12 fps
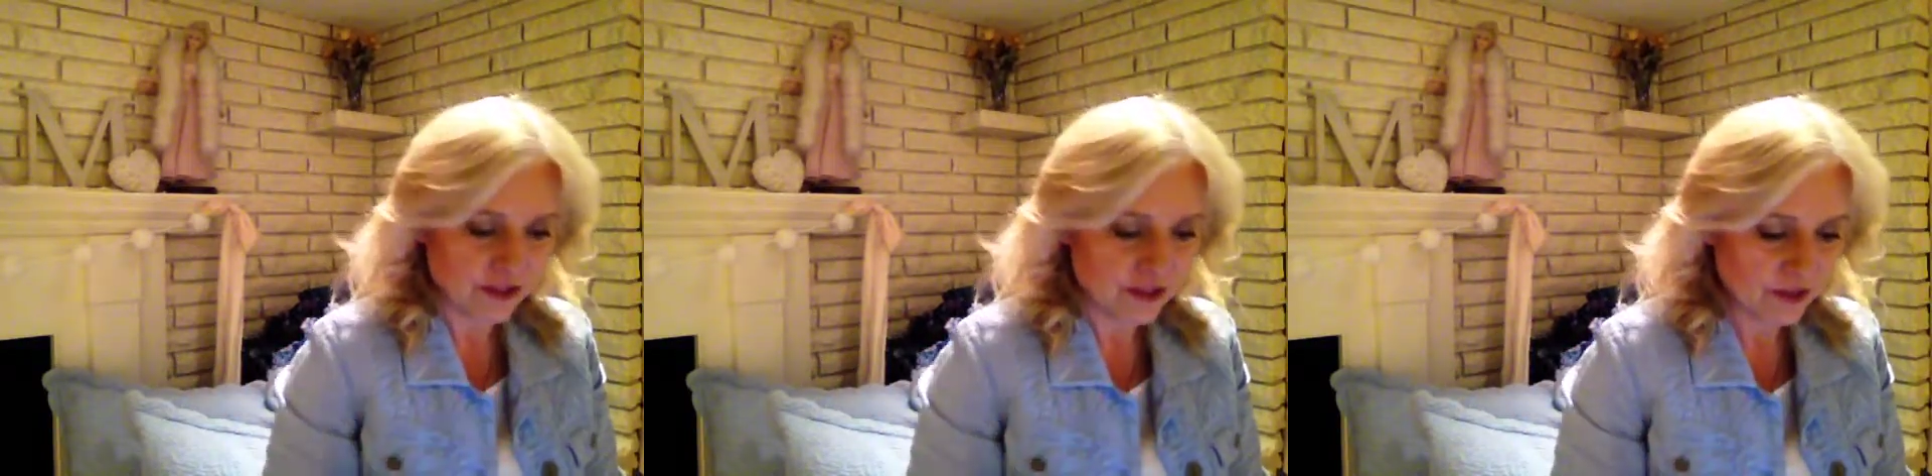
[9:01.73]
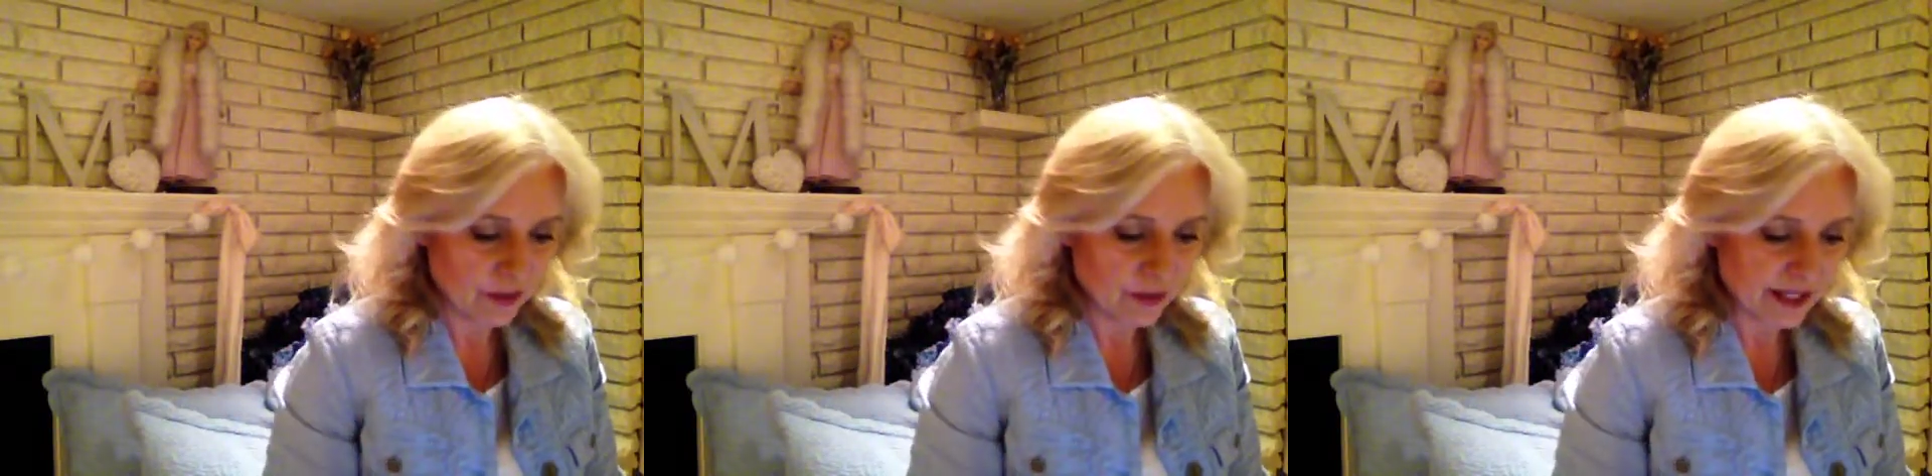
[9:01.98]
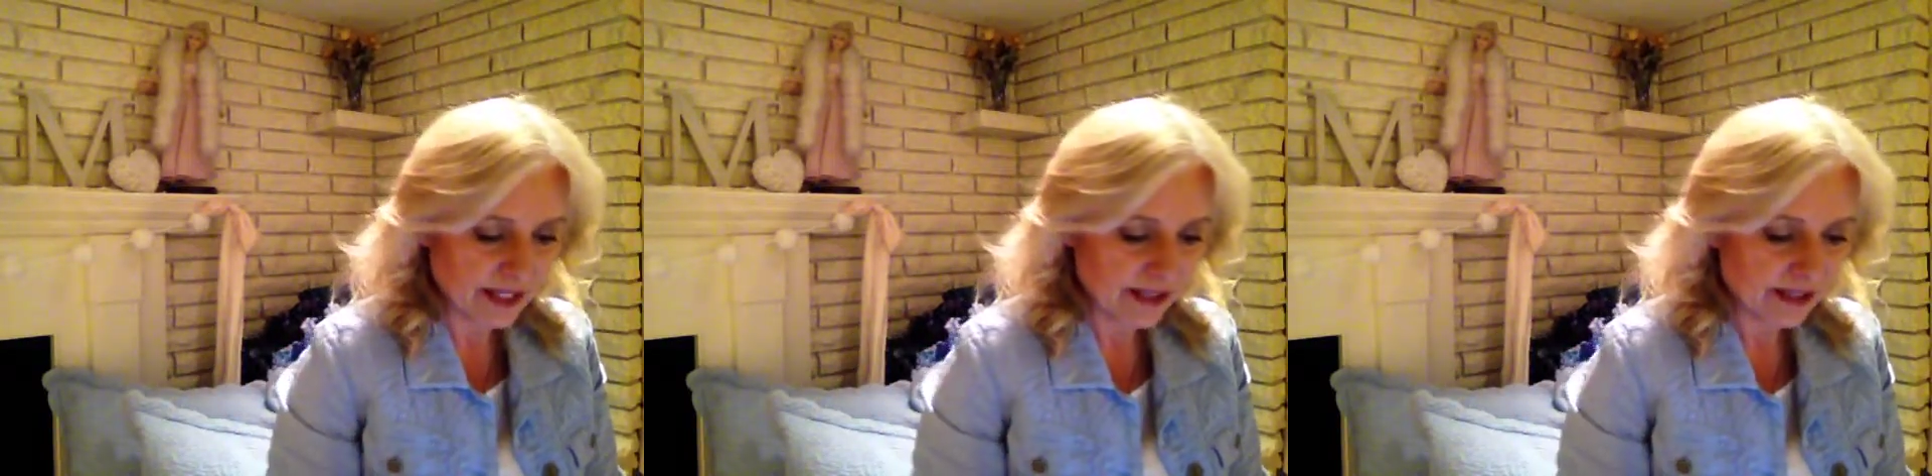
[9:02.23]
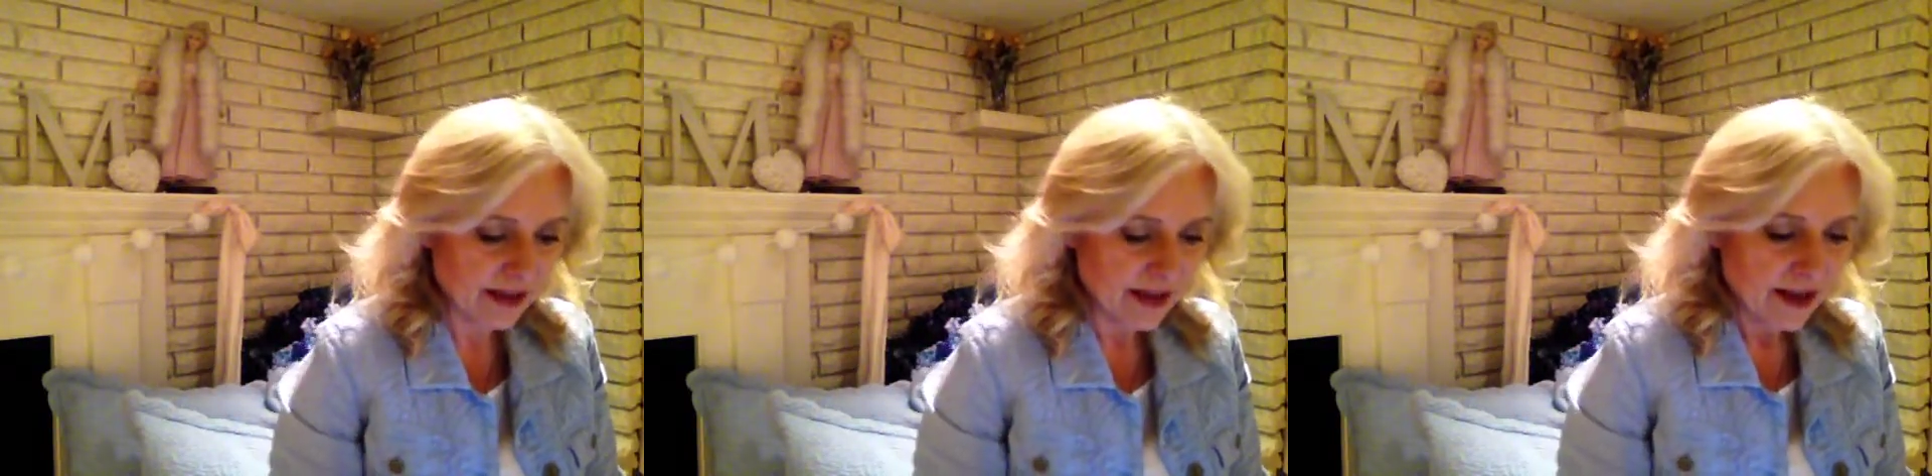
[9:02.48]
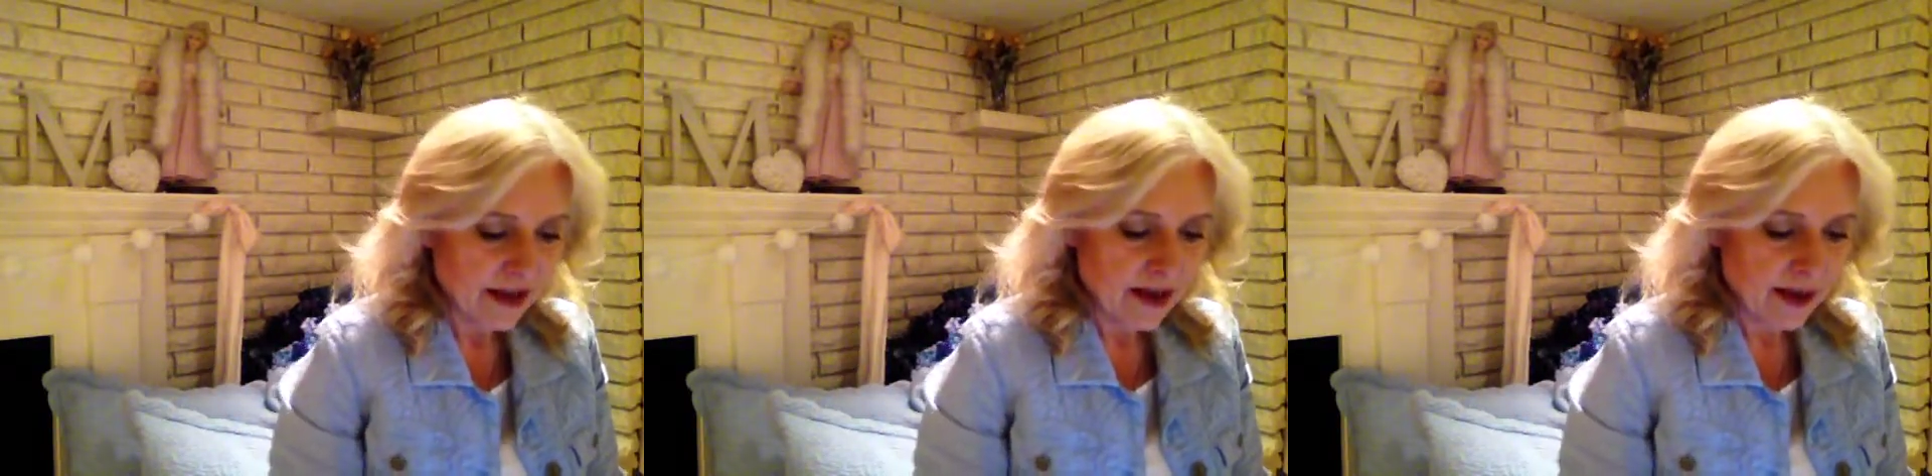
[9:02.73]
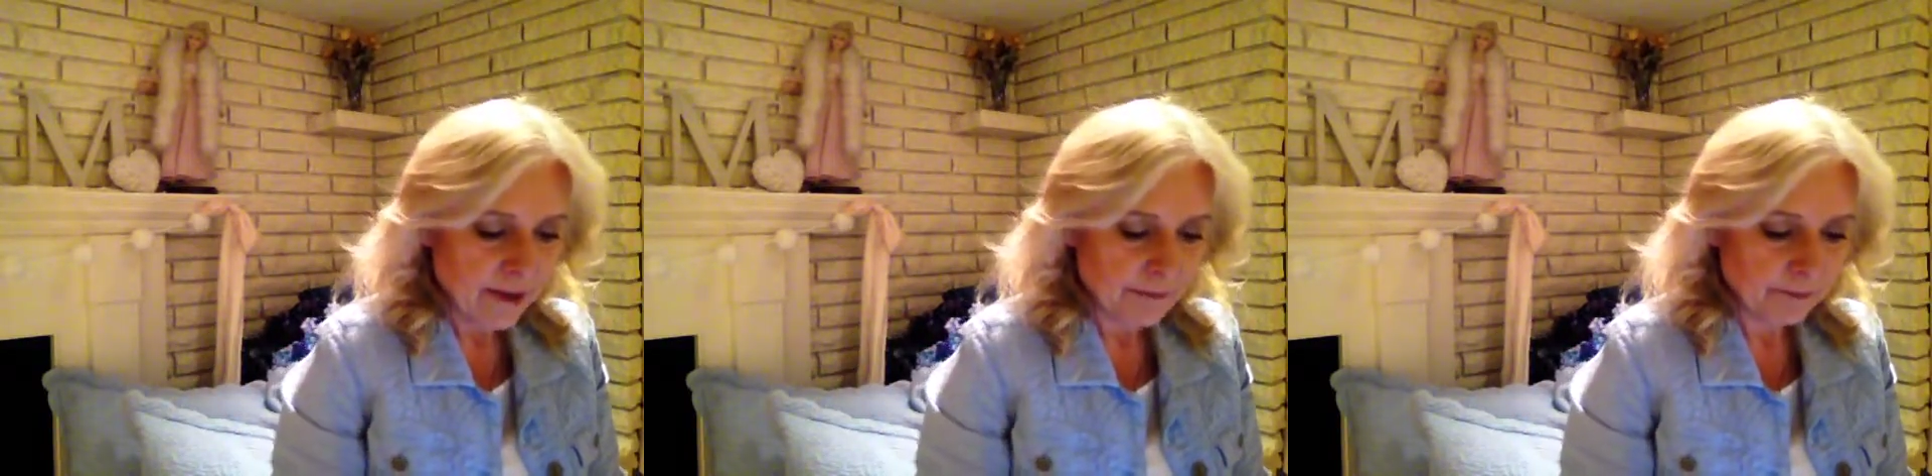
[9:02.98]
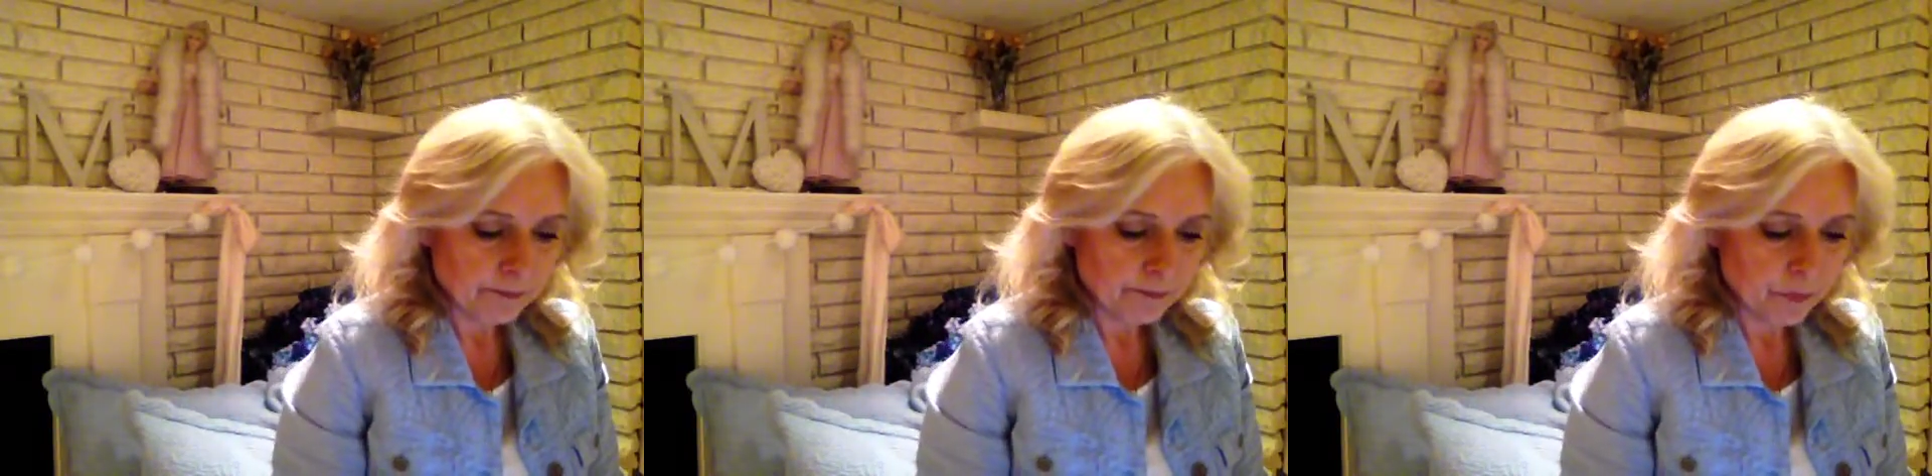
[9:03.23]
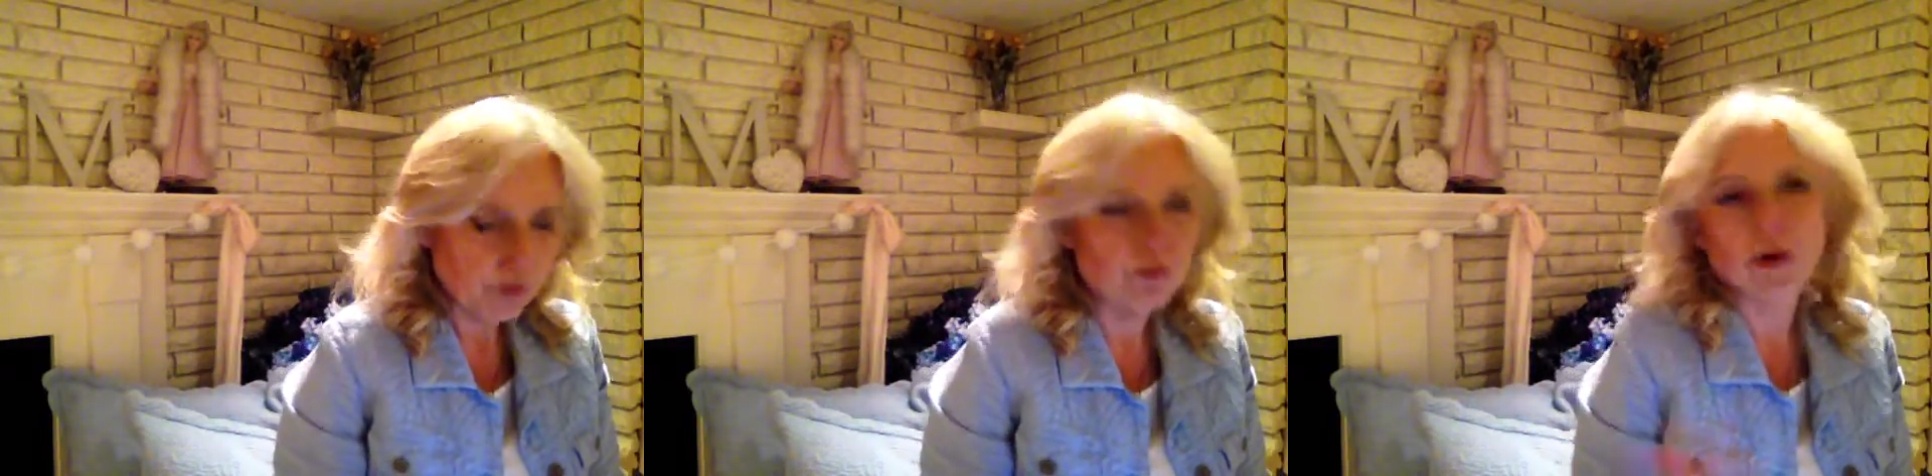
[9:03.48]
so that we can
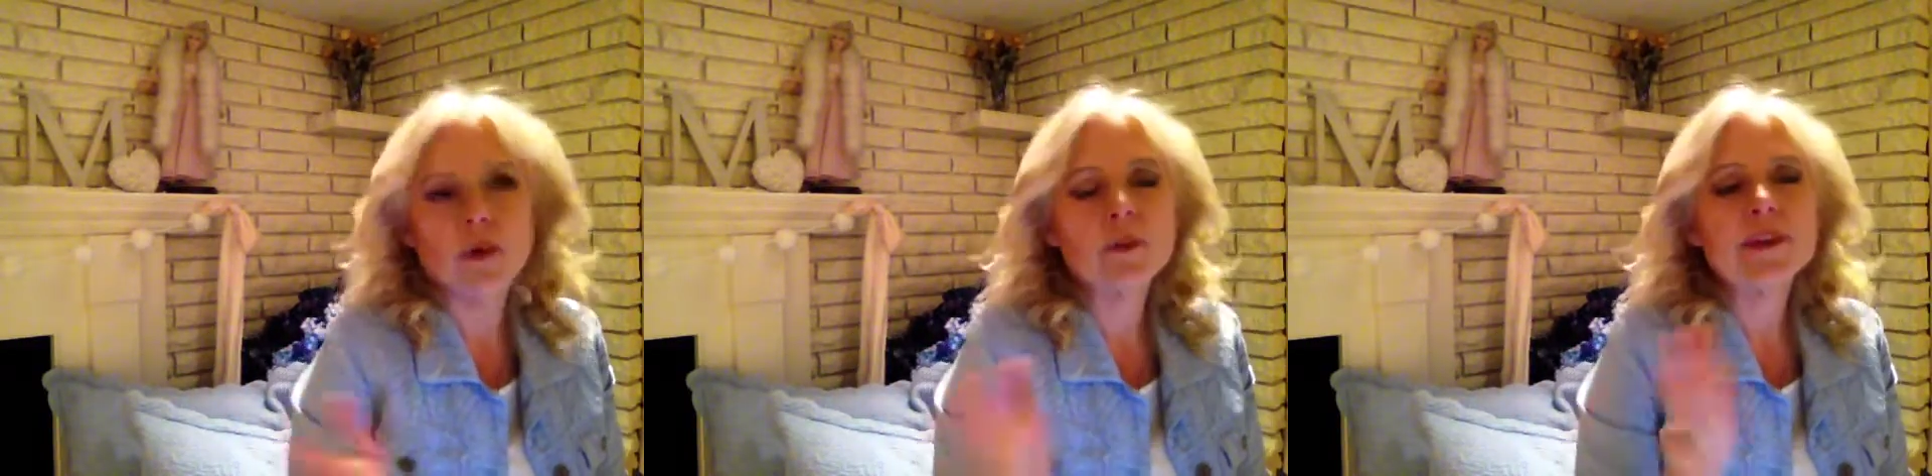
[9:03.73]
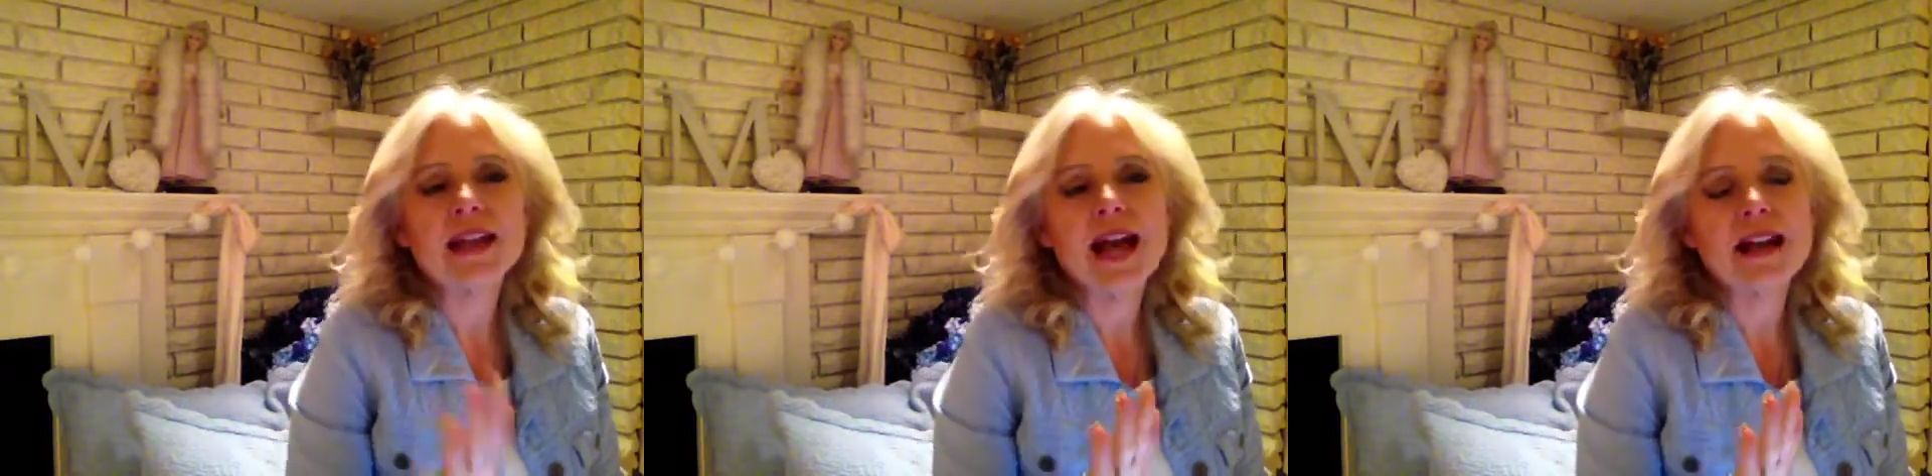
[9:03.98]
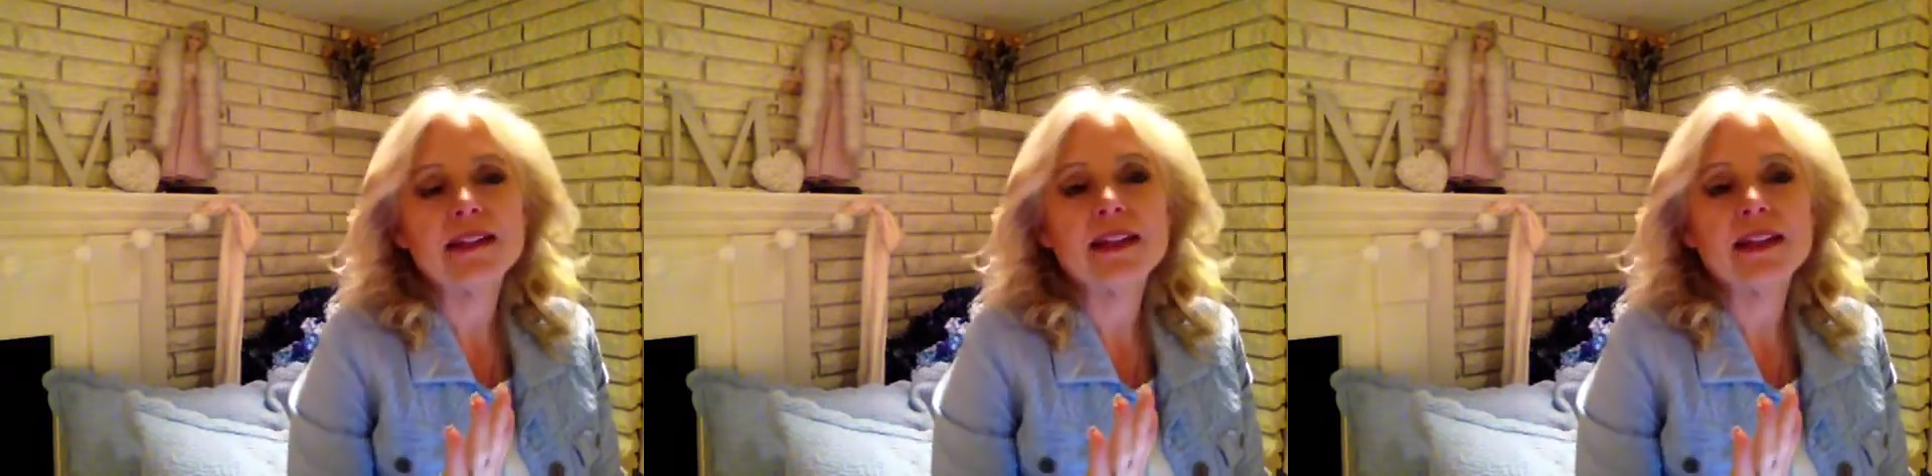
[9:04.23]
move forward with that.